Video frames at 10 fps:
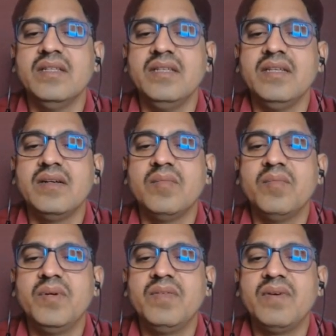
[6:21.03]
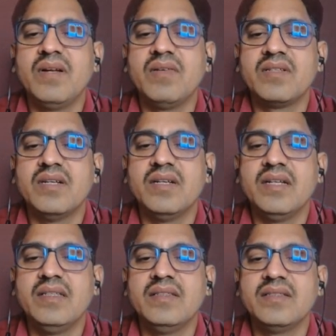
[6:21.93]
the complete flower
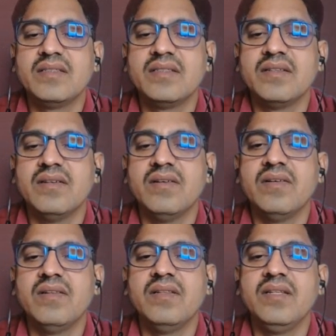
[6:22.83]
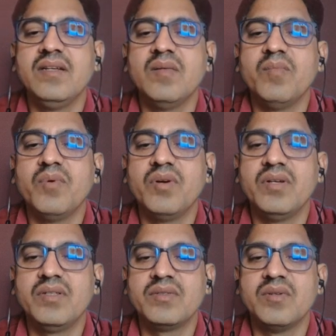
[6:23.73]
contains all the
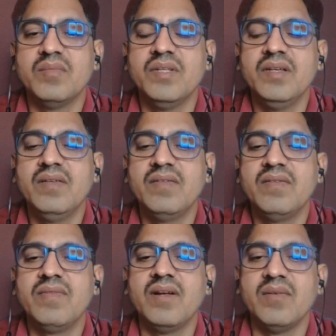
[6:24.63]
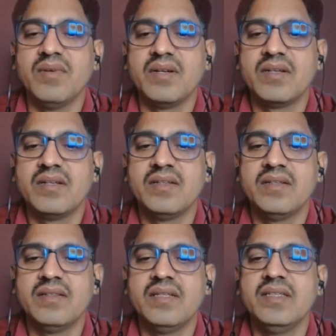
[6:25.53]
components of the flower.
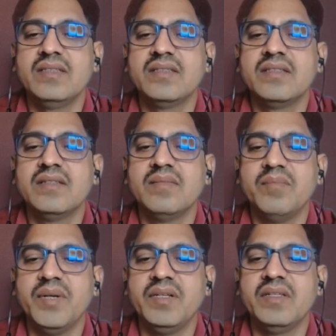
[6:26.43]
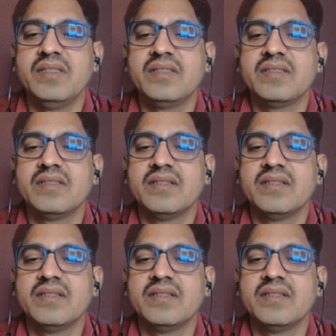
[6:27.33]
That is petal,